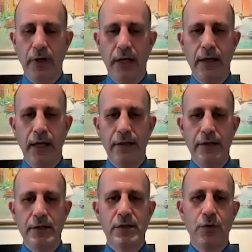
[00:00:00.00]
And the
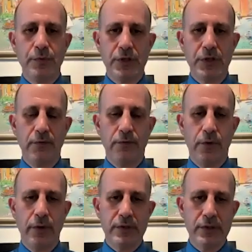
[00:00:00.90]
description for
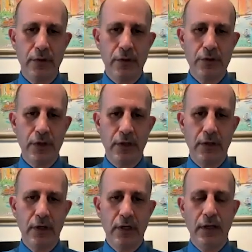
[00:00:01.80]
the
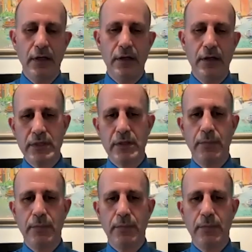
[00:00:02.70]
surgeon is